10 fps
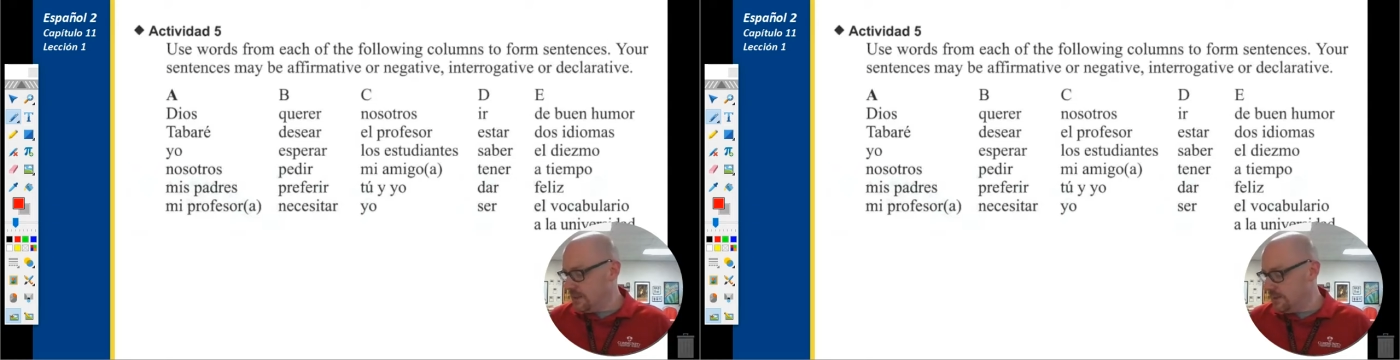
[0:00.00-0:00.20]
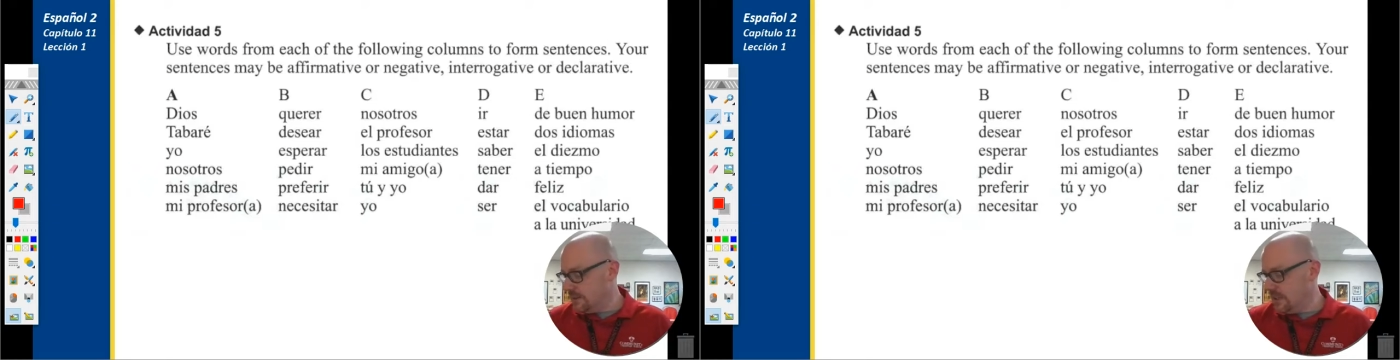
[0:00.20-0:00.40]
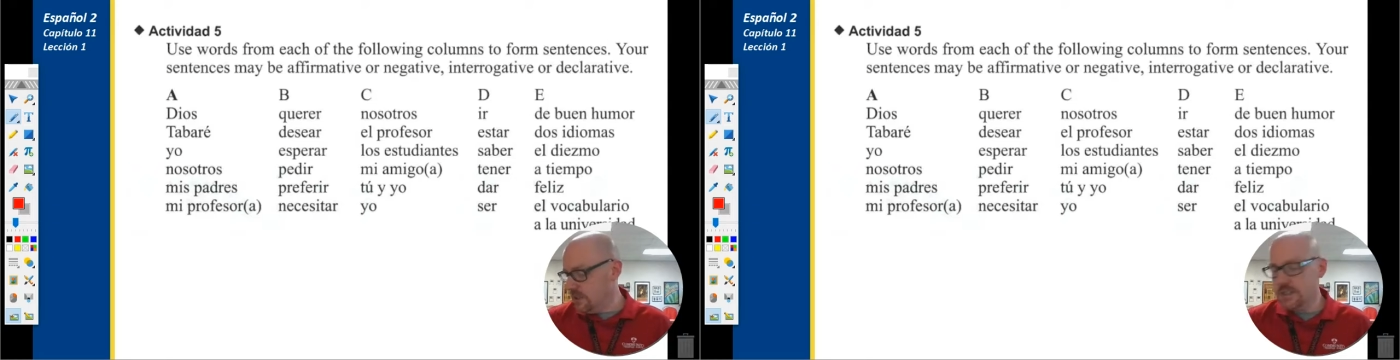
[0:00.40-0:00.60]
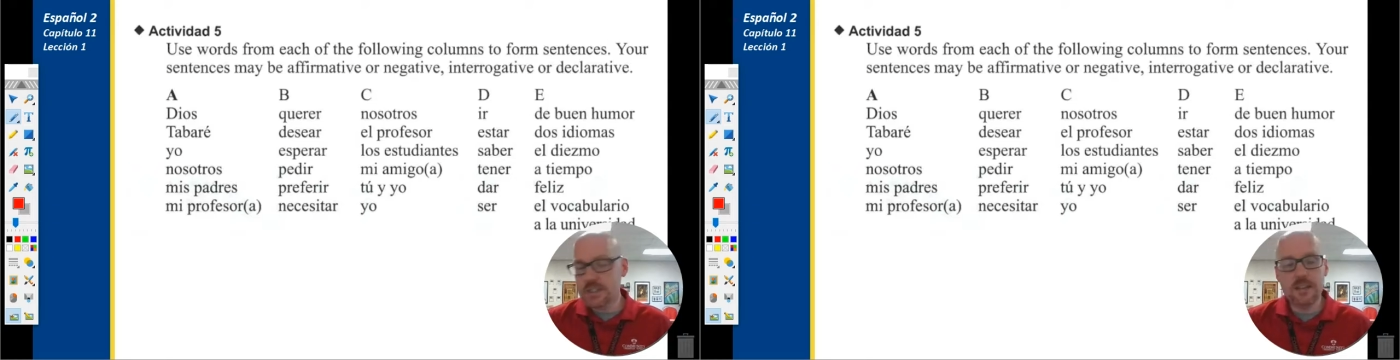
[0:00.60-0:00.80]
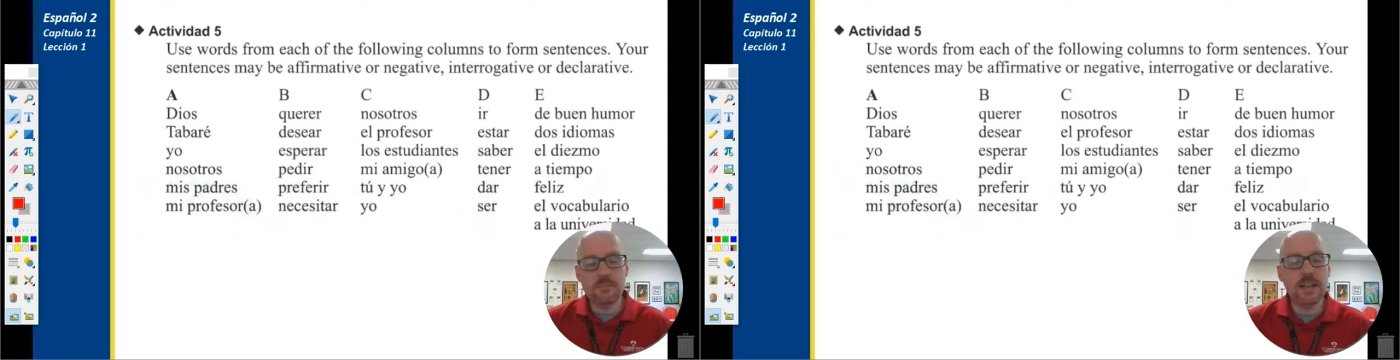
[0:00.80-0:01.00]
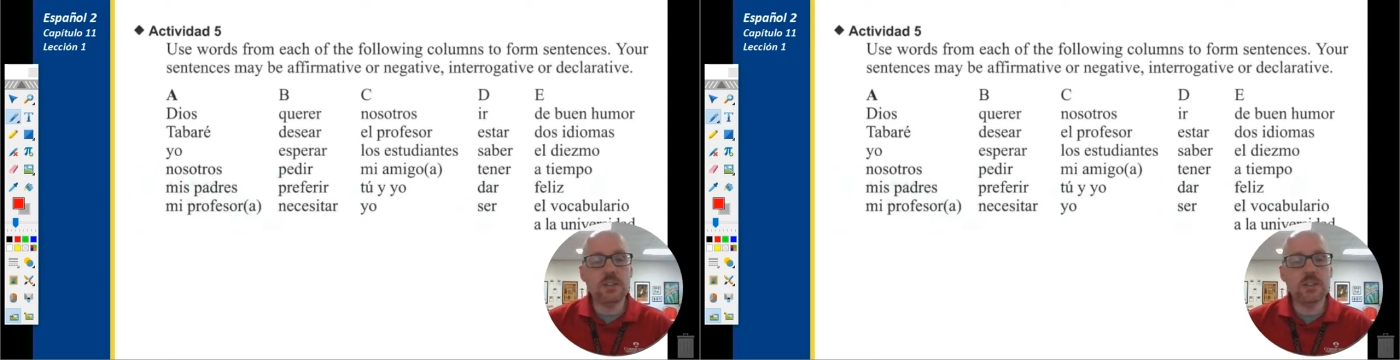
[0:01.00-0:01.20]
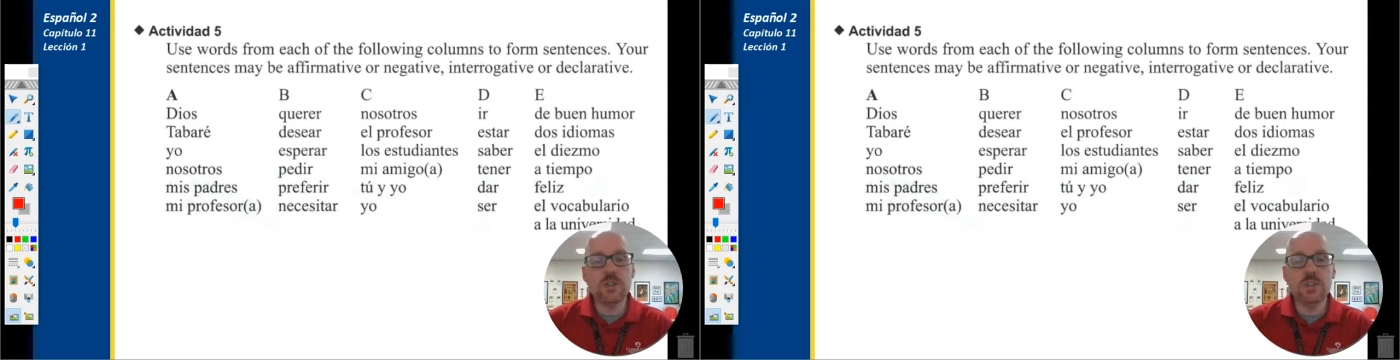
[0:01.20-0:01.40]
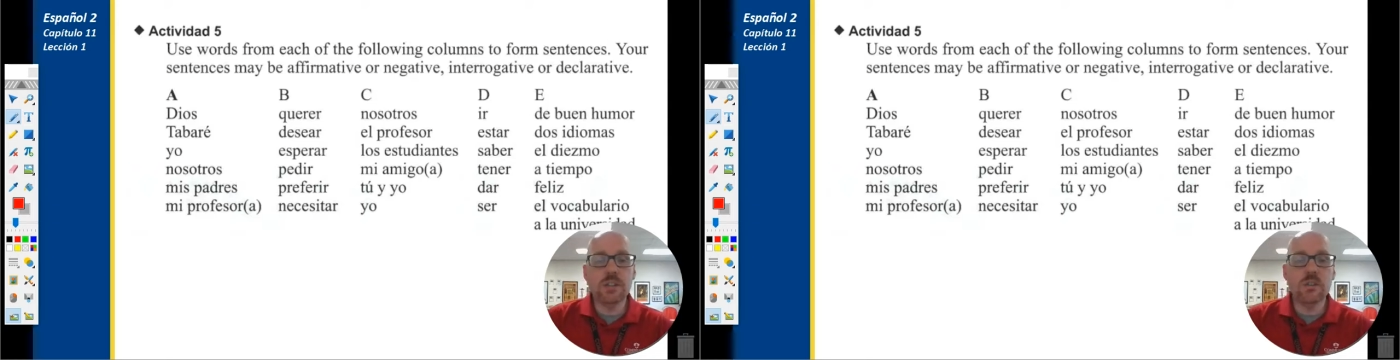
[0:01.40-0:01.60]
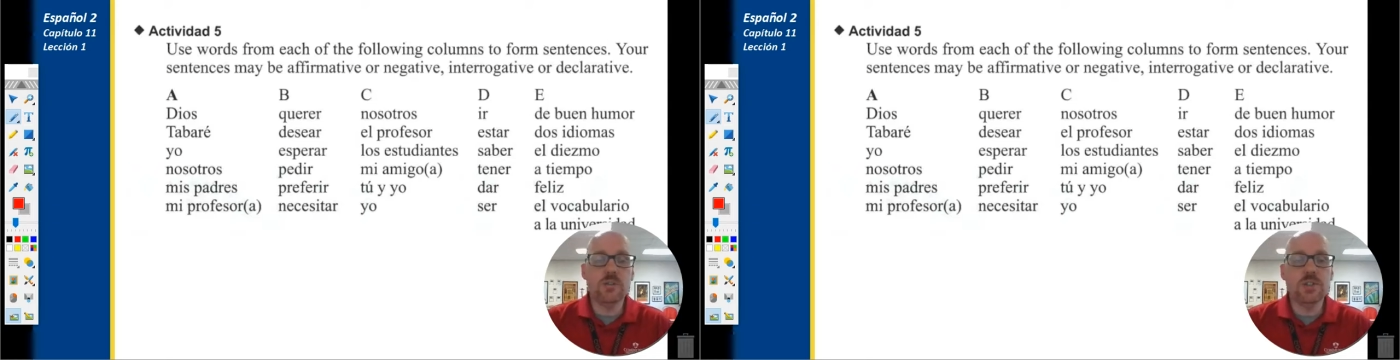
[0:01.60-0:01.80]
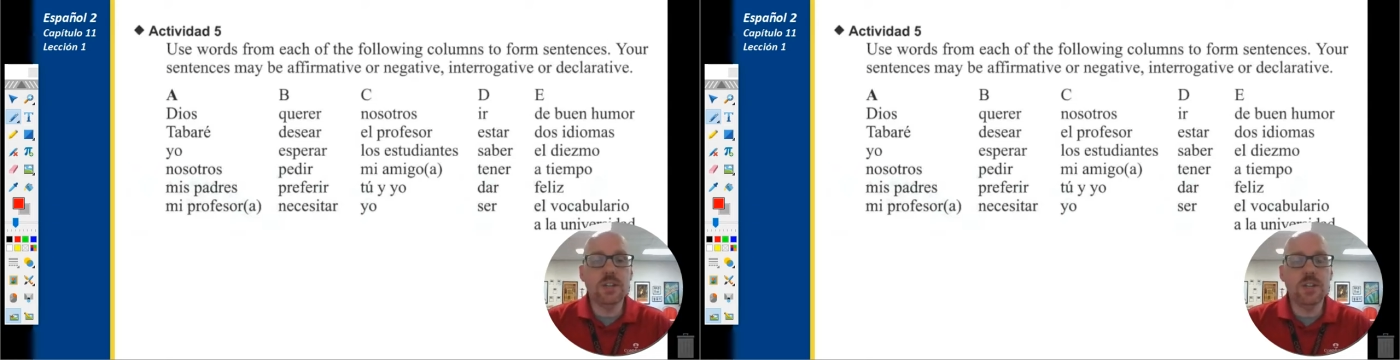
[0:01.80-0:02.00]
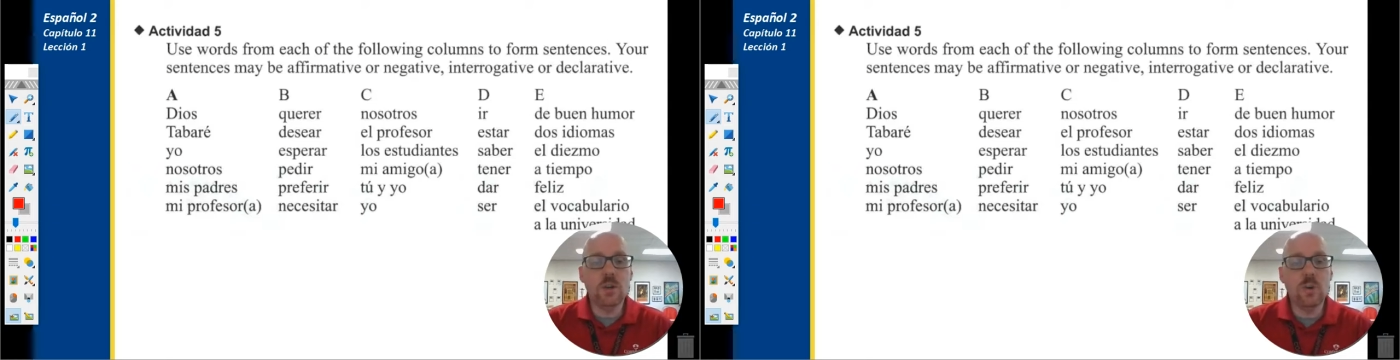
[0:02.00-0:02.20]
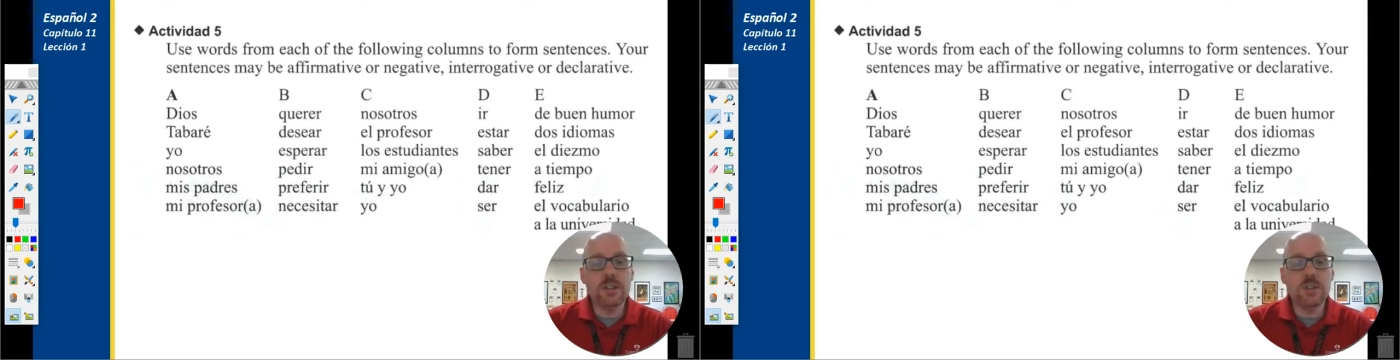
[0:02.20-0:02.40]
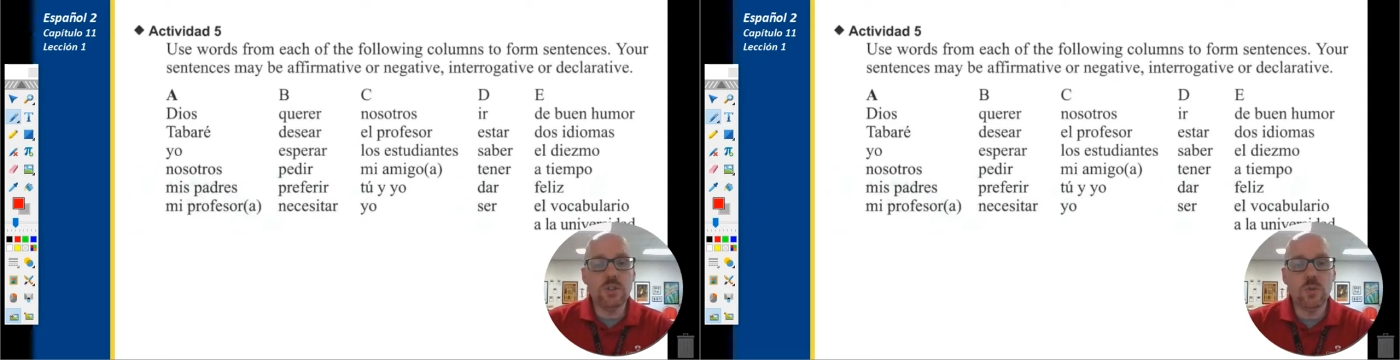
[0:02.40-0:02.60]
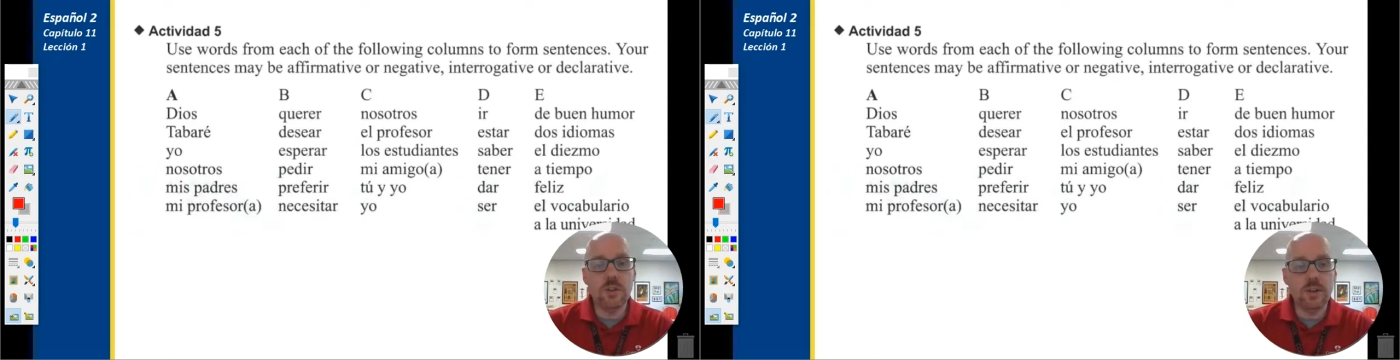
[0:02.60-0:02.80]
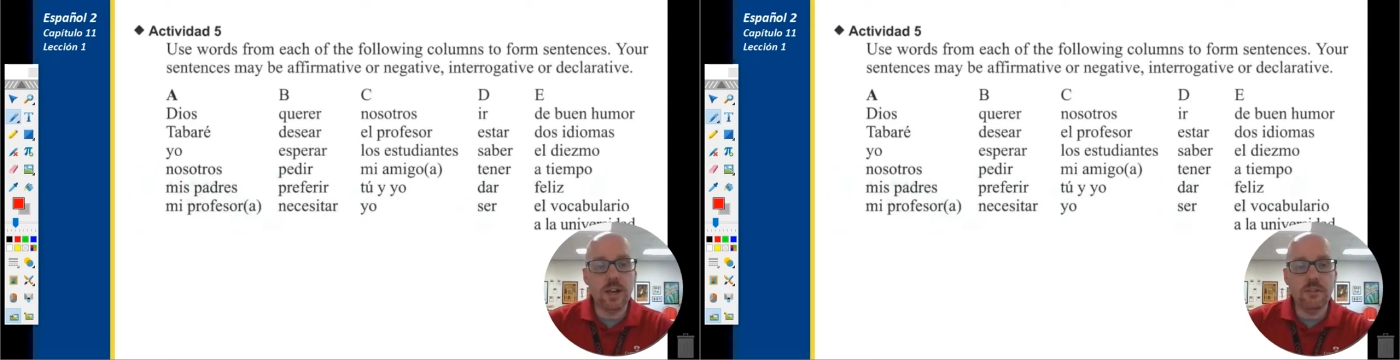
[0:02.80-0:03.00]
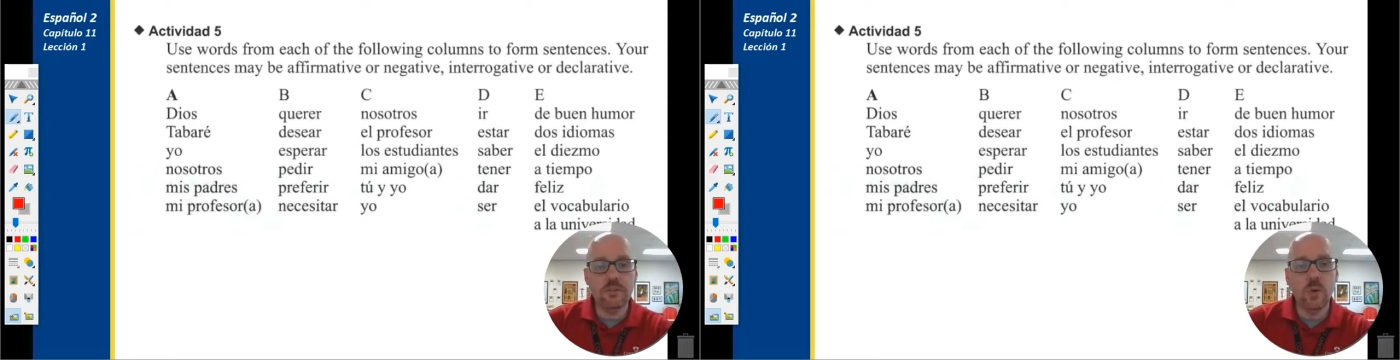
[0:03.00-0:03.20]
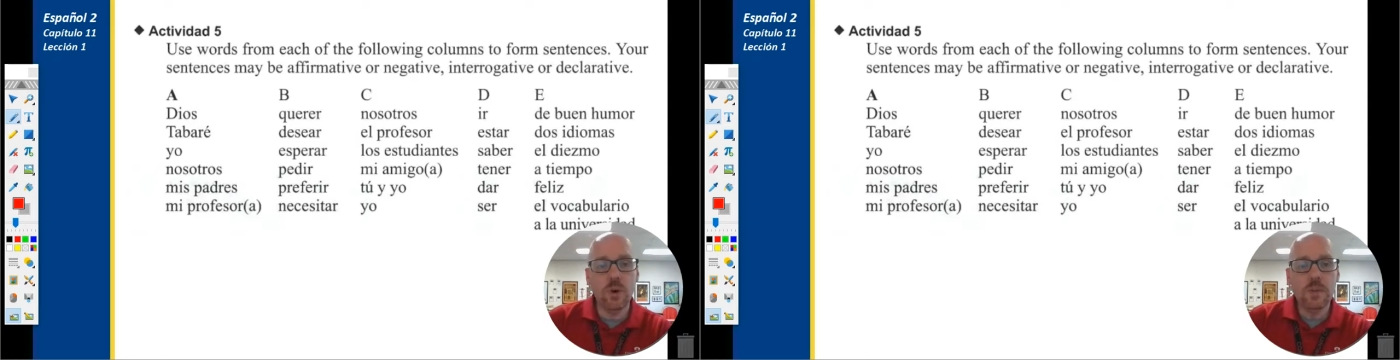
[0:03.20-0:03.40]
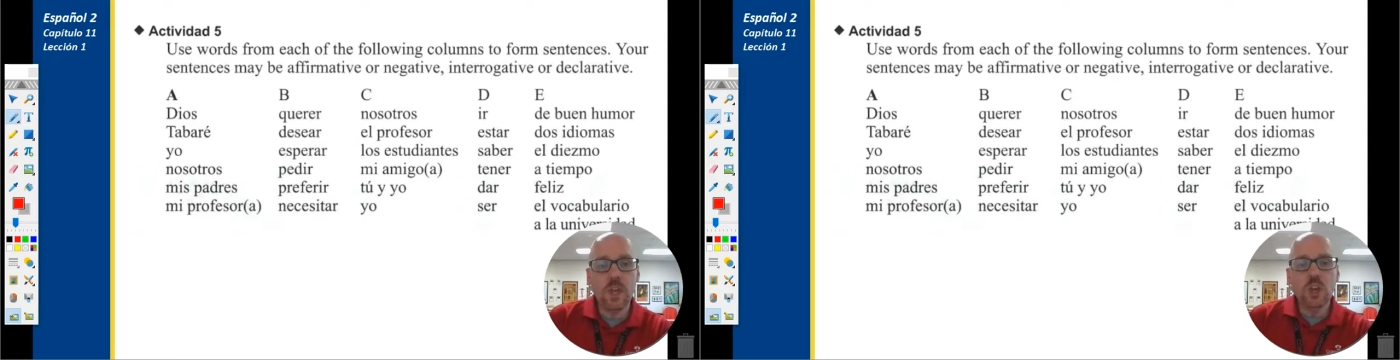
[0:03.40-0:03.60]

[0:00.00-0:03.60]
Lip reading: Actividad 5 está en página 284, 284.